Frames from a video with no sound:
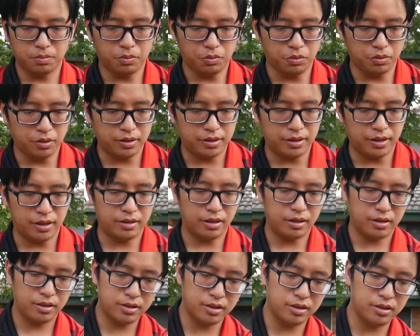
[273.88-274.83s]
to point out
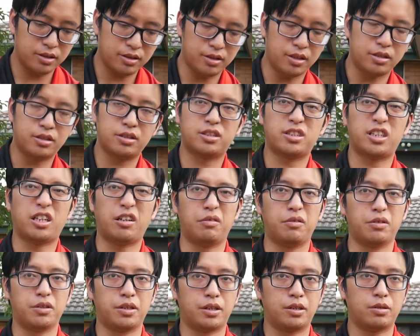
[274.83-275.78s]
that this isn't
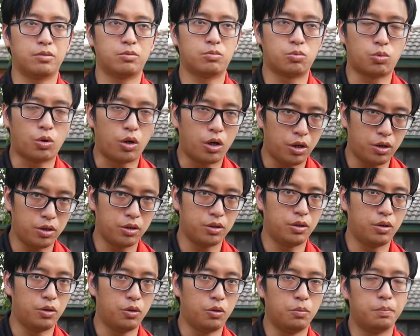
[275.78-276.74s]
necessarily wrong
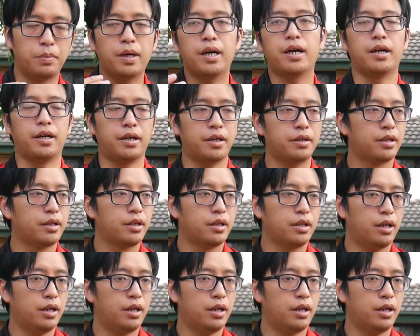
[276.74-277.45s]
or bad.